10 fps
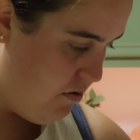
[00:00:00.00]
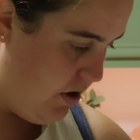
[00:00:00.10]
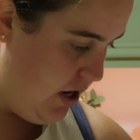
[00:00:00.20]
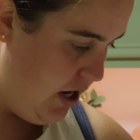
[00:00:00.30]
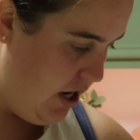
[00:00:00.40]

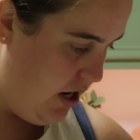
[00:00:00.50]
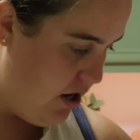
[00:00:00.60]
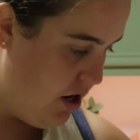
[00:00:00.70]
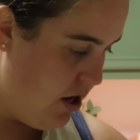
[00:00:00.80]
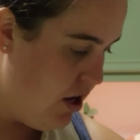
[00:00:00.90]
we
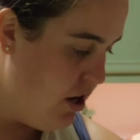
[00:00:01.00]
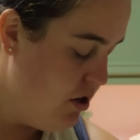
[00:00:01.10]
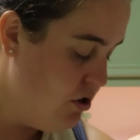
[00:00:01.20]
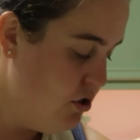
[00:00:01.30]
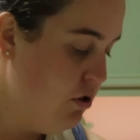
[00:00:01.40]
need
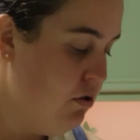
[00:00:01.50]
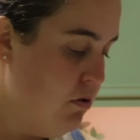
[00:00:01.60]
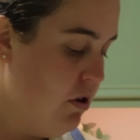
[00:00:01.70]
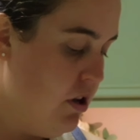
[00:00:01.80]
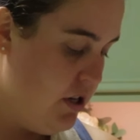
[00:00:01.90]

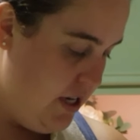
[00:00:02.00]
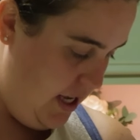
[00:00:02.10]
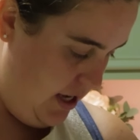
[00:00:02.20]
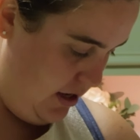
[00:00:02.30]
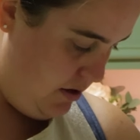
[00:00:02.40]
2
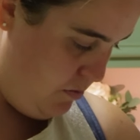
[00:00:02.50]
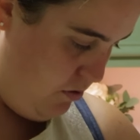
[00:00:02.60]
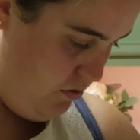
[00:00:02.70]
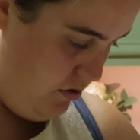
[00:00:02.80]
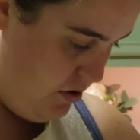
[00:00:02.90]

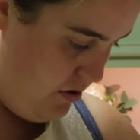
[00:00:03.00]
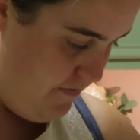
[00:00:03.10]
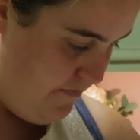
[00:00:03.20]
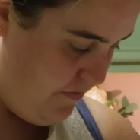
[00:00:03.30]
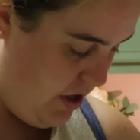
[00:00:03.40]
teaspoons,
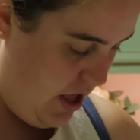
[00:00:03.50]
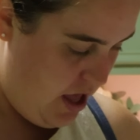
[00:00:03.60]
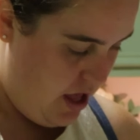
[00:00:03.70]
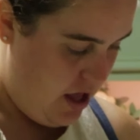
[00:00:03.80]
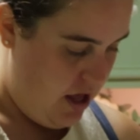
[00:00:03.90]

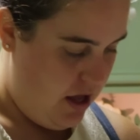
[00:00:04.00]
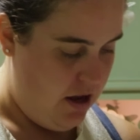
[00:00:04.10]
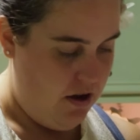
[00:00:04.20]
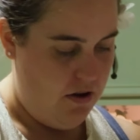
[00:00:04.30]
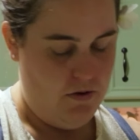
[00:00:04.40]

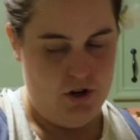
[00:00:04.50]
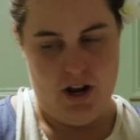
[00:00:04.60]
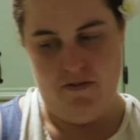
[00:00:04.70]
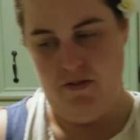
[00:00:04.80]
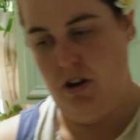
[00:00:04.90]
which
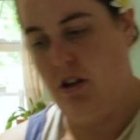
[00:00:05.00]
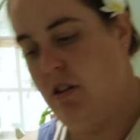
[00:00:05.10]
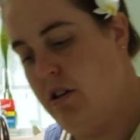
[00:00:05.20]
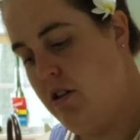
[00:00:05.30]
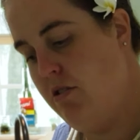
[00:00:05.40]
had
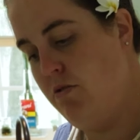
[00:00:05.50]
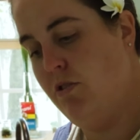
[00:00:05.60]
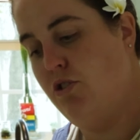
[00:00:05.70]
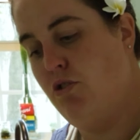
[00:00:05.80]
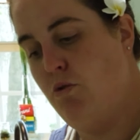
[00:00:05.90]
vanilla in it, so
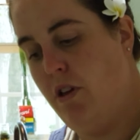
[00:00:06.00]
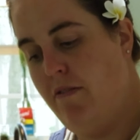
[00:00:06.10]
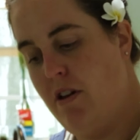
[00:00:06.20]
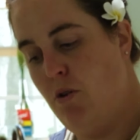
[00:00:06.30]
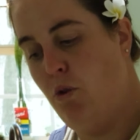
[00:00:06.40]
we're just going to
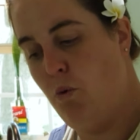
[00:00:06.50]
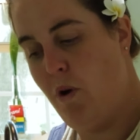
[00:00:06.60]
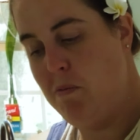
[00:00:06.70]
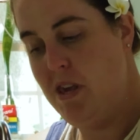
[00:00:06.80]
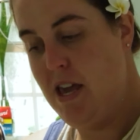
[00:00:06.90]
give that a little
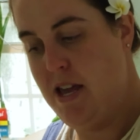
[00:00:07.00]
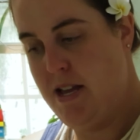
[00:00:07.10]
wipey.